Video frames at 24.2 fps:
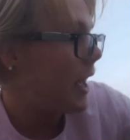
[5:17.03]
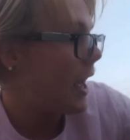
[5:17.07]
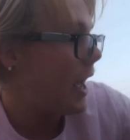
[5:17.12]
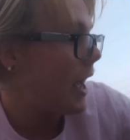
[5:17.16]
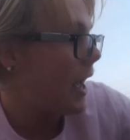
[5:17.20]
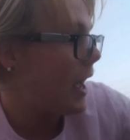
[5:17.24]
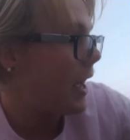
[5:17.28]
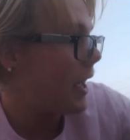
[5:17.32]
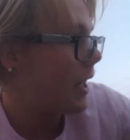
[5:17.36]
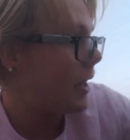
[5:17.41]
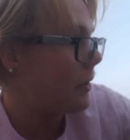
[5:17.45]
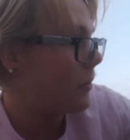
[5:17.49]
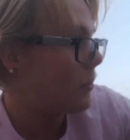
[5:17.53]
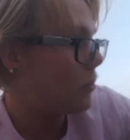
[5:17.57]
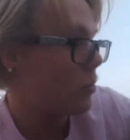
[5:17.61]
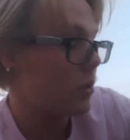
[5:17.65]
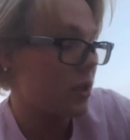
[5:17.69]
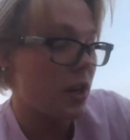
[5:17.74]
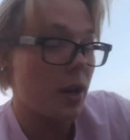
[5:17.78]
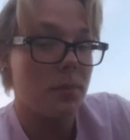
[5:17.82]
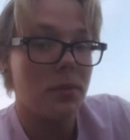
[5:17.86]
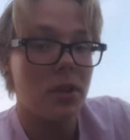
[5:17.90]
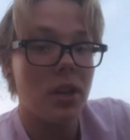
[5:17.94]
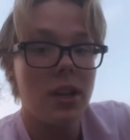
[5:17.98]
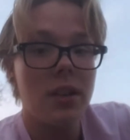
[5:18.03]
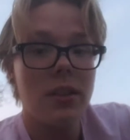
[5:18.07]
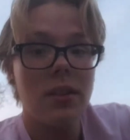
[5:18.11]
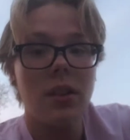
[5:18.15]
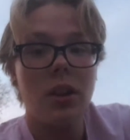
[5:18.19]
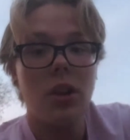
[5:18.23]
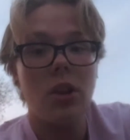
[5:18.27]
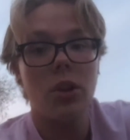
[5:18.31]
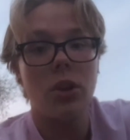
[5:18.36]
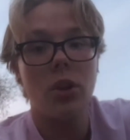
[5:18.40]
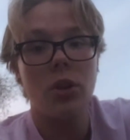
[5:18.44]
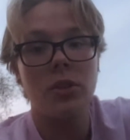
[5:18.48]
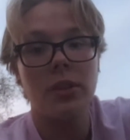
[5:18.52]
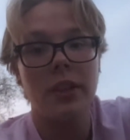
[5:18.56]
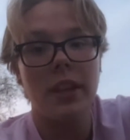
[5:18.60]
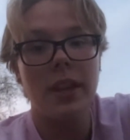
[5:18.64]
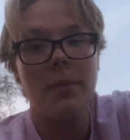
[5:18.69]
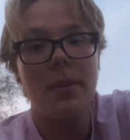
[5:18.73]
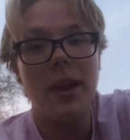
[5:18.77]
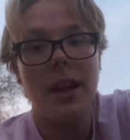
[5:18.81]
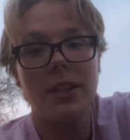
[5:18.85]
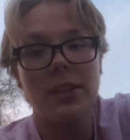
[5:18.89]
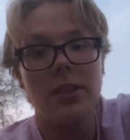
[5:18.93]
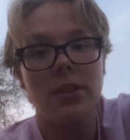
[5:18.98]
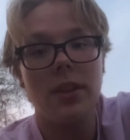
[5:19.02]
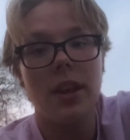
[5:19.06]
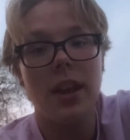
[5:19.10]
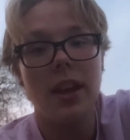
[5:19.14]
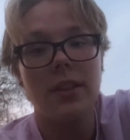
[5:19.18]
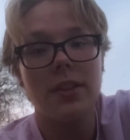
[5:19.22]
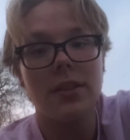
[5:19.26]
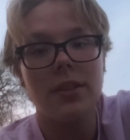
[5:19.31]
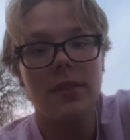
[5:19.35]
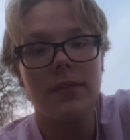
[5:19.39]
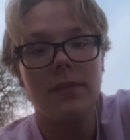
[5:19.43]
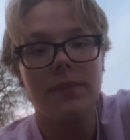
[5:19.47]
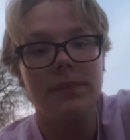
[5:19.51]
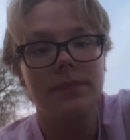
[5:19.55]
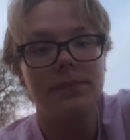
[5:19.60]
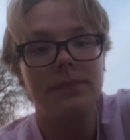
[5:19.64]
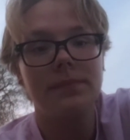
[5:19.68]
and when I'm done, I'll go ahead and get back to you guys.